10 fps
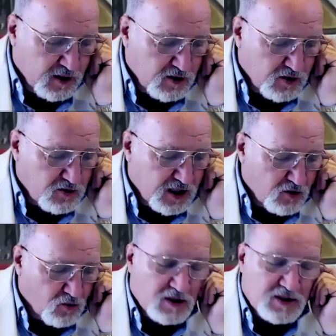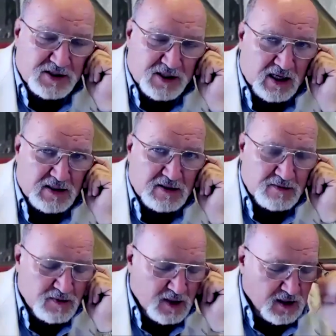You take one side,
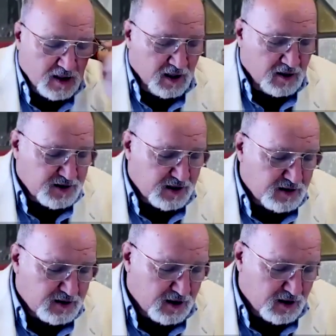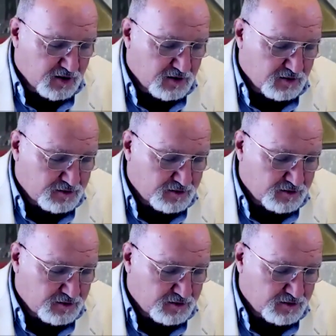I'll take the other.